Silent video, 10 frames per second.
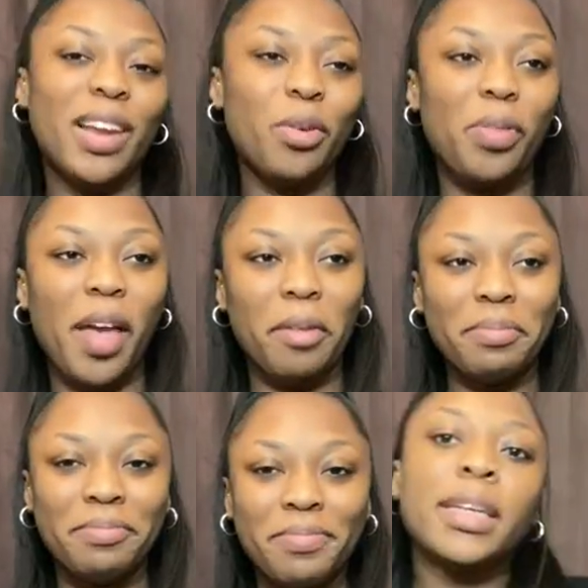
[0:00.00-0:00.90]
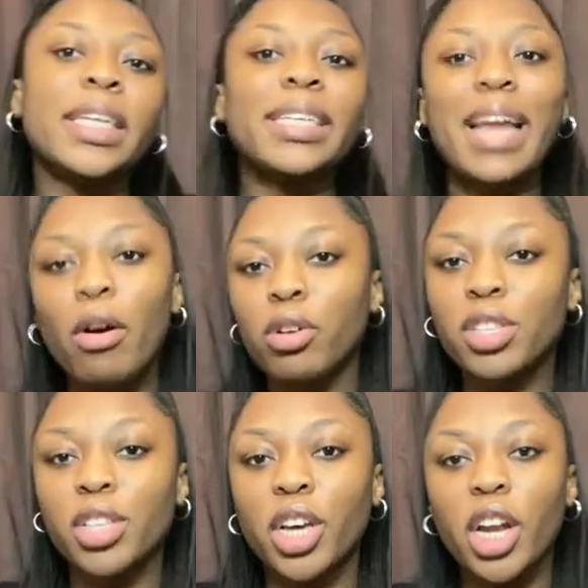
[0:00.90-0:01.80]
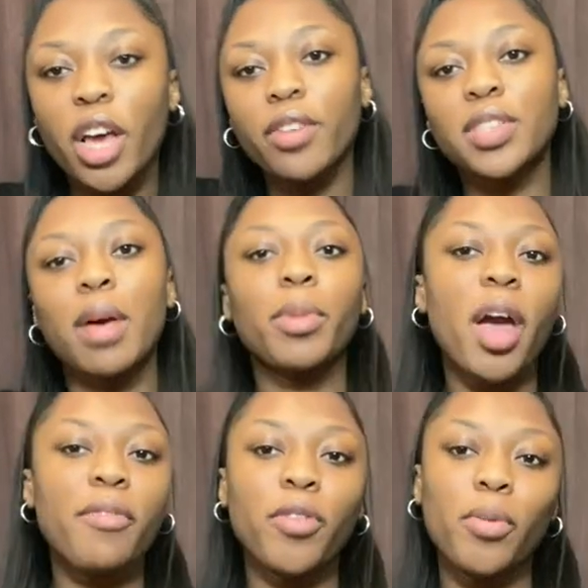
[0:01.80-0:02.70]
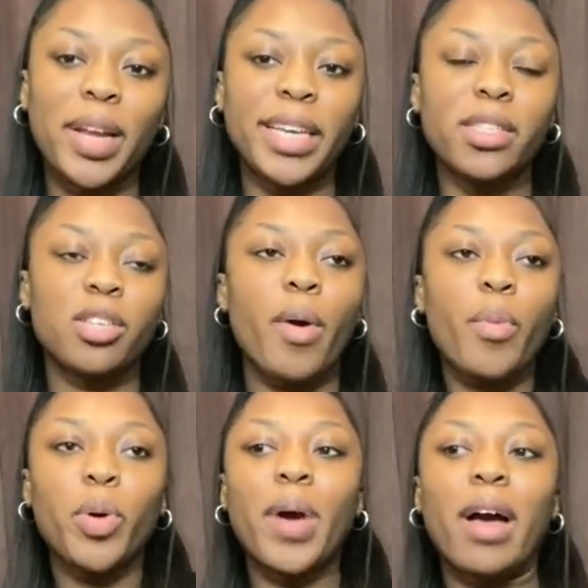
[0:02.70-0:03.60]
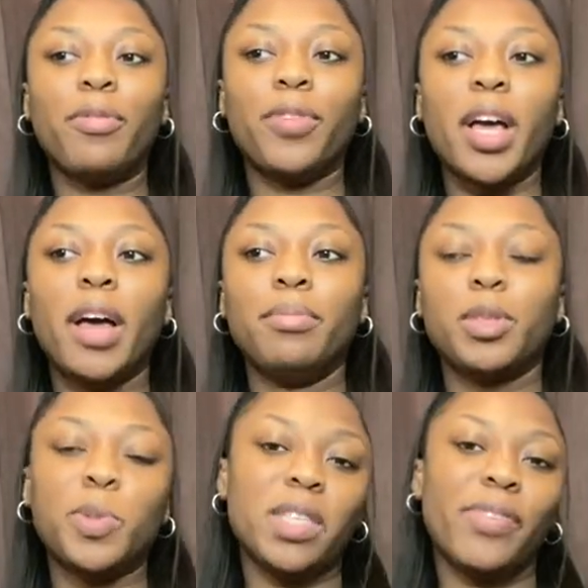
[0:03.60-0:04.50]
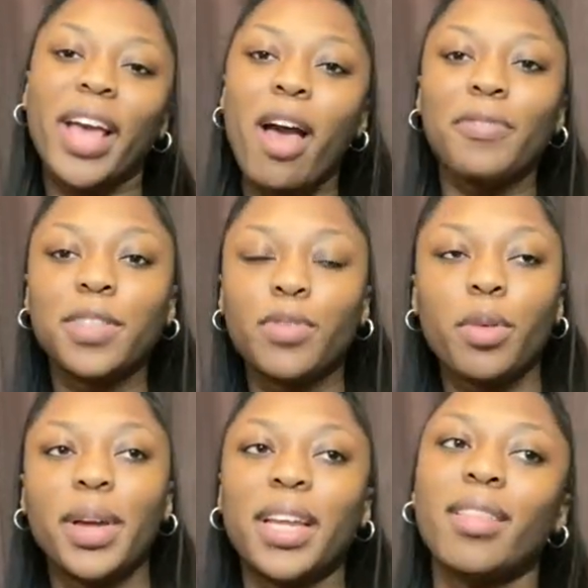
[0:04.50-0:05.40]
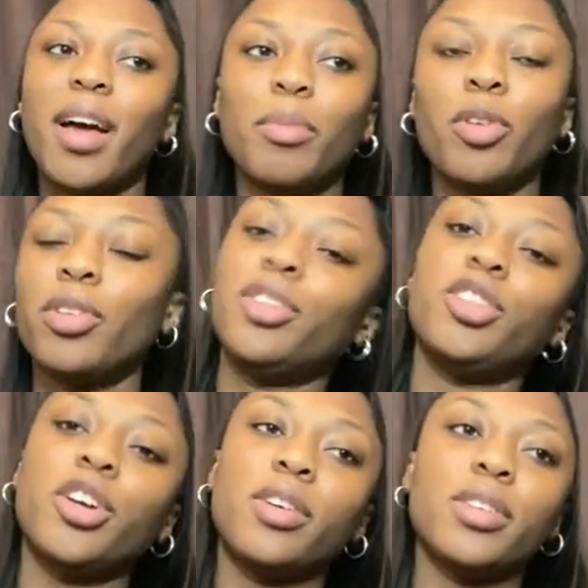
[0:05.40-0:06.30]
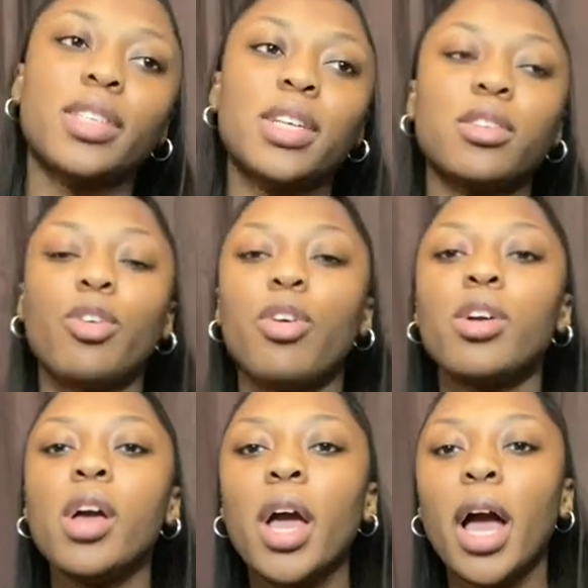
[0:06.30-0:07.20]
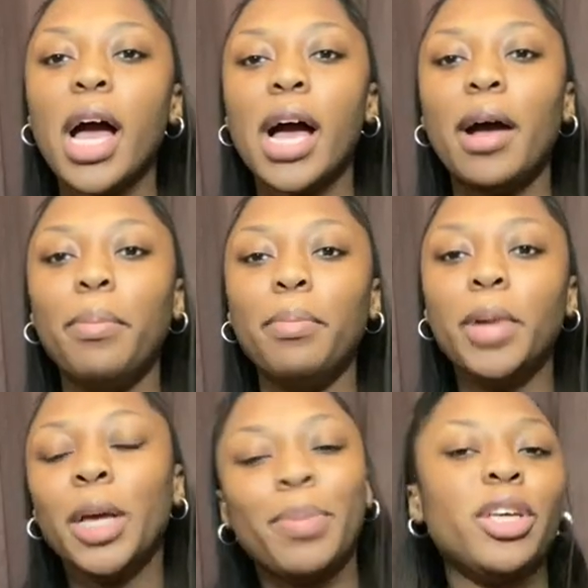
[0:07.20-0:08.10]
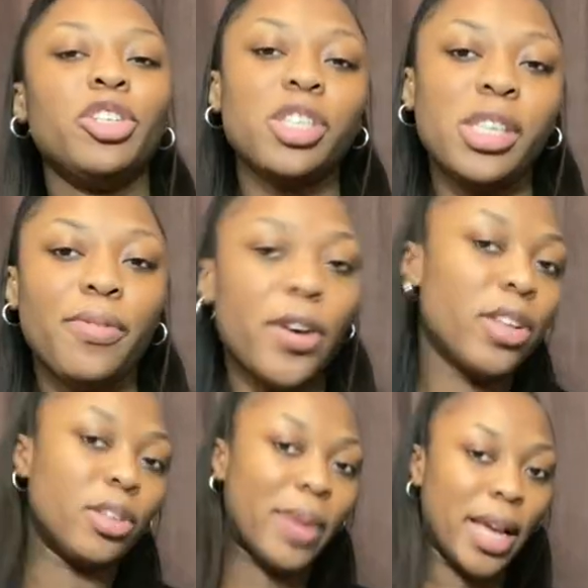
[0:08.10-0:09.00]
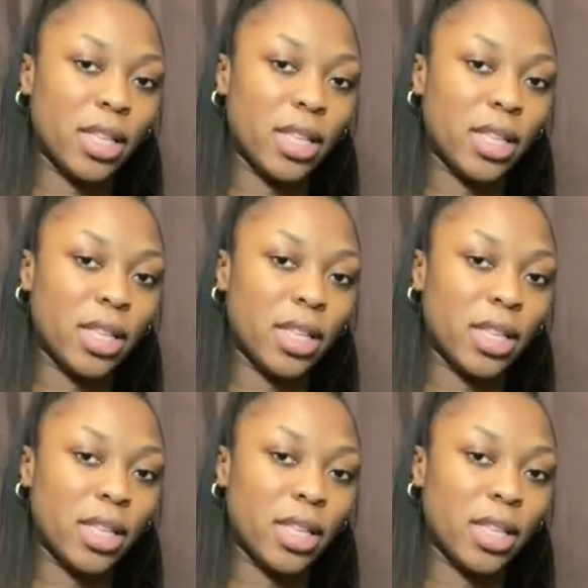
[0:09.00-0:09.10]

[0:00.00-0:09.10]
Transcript: little thing. Now onto the clothes. I'm going for a wedding, so I will have um, specific outfits for the wedding that I'm not gonna show because that's long. Um, but you should see photos on my